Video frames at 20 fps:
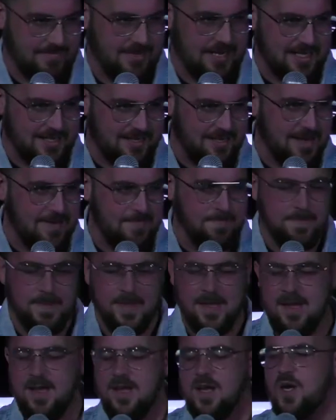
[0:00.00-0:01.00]
isn't it?
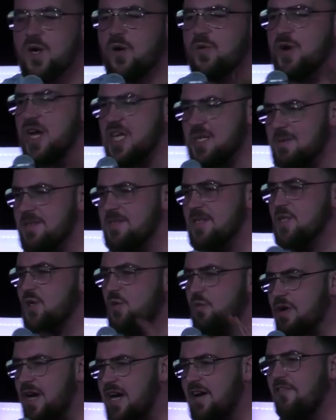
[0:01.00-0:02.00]
Christmas is
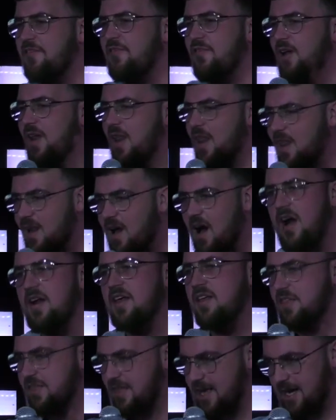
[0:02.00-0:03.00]
great for a lot
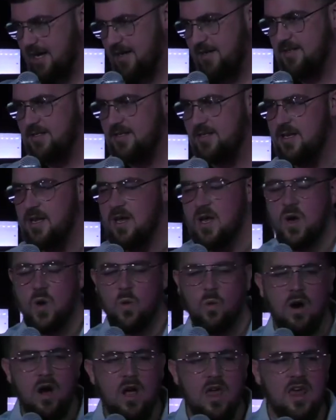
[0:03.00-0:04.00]
of things.
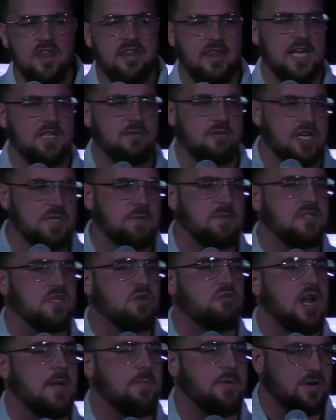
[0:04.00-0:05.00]
One of the things with Christmas is
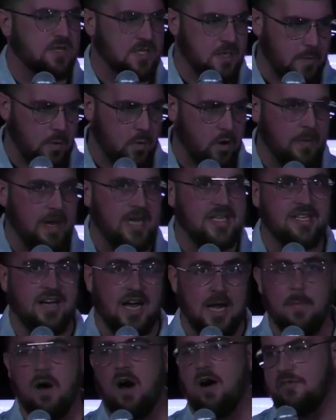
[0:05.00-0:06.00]
great because, number one, we get
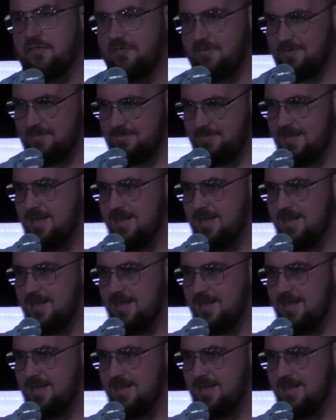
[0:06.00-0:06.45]
time off.